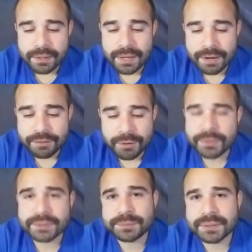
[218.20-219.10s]

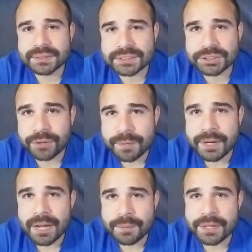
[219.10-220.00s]
Everyone's been screaming
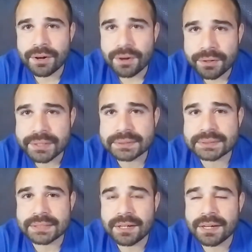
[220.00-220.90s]
at me all this
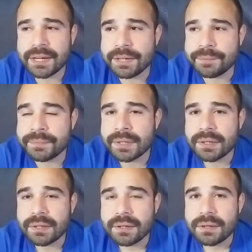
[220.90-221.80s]
time.
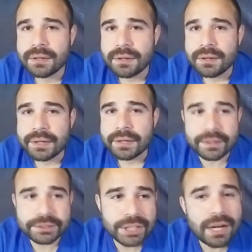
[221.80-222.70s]
Get
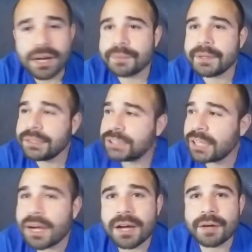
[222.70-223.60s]
a job, get a
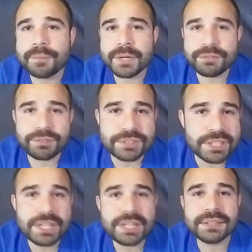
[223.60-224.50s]
job, B for
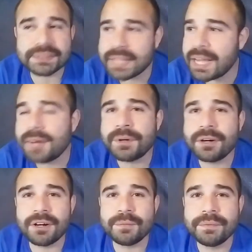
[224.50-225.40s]
T,
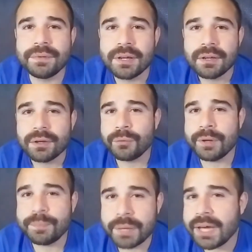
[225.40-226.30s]
scammer,
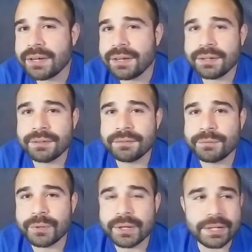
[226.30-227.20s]
quit begging,
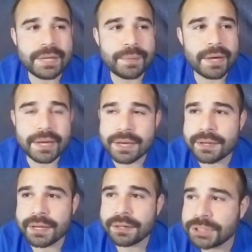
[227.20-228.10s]
quit e-begging,
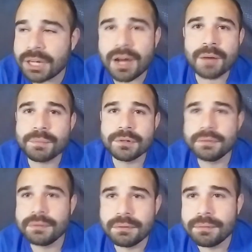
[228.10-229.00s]
get a job,
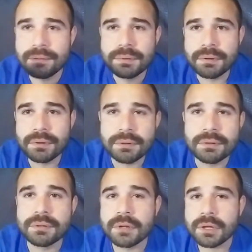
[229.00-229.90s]
boo, boo, boo, boo.